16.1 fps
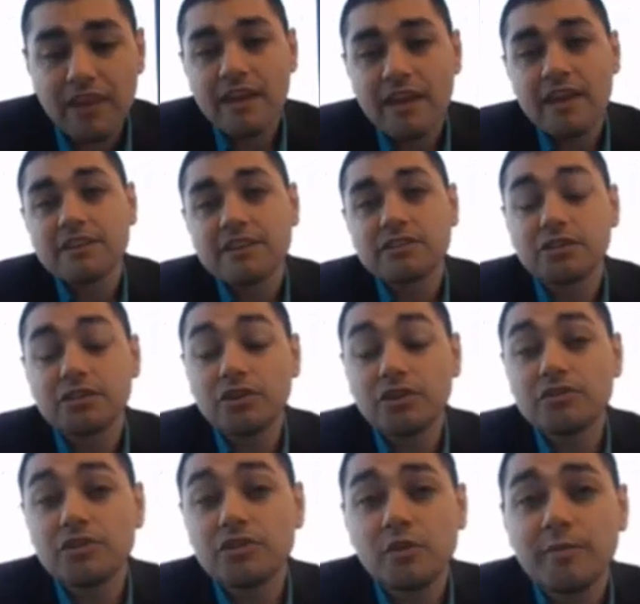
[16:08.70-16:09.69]
So
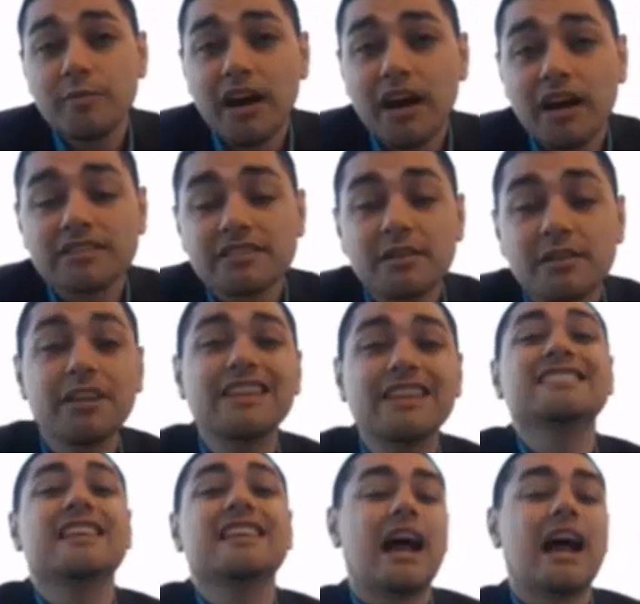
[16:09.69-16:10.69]
YouTube, some of the
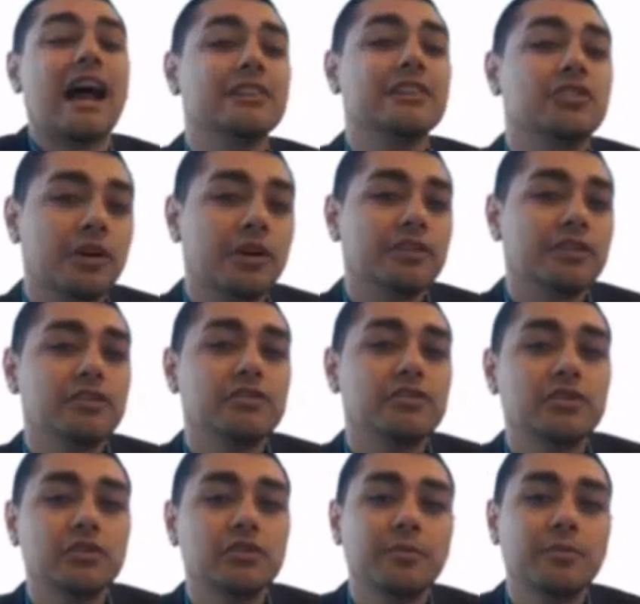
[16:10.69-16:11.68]
things that I do on
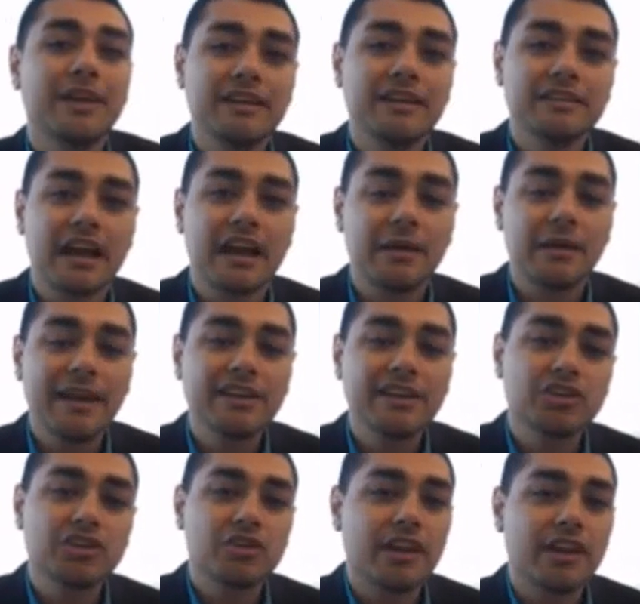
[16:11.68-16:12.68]
YouTube is I make
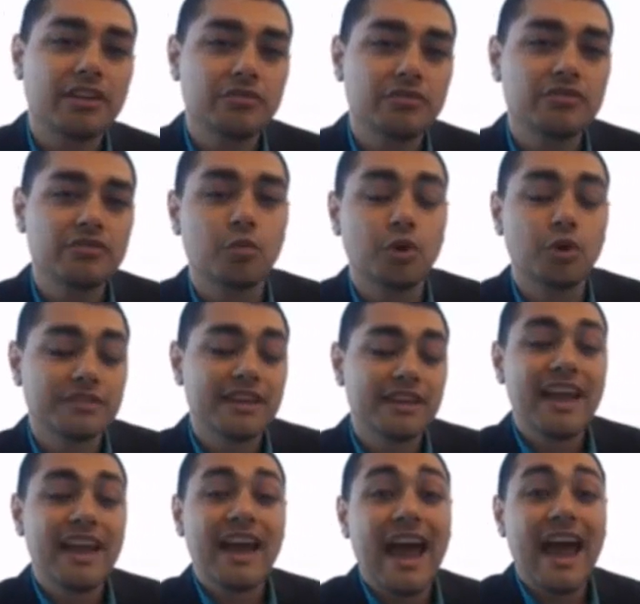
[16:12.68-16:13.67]
sure I use the words
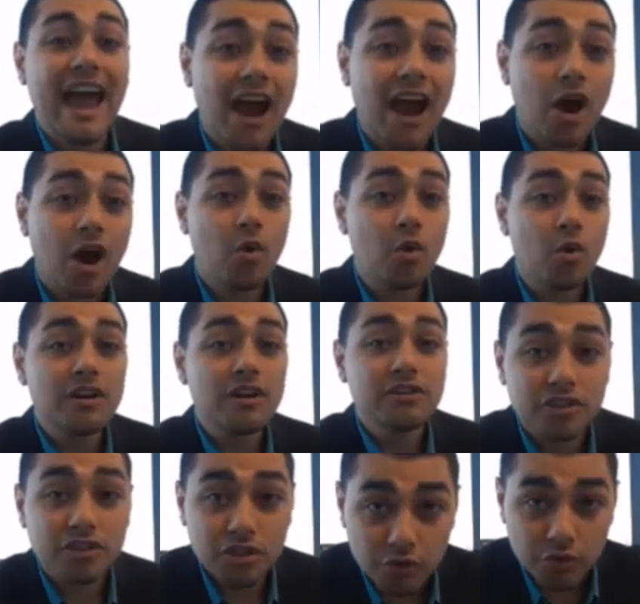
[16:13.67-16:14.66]
how
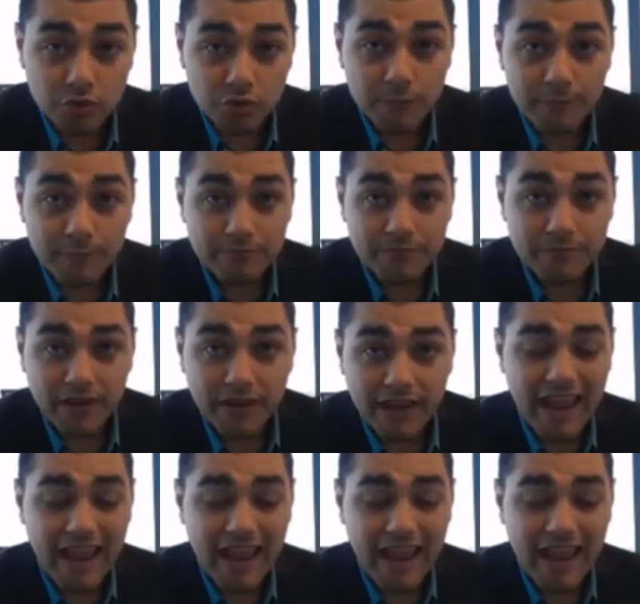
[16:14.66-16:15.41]
to, okay?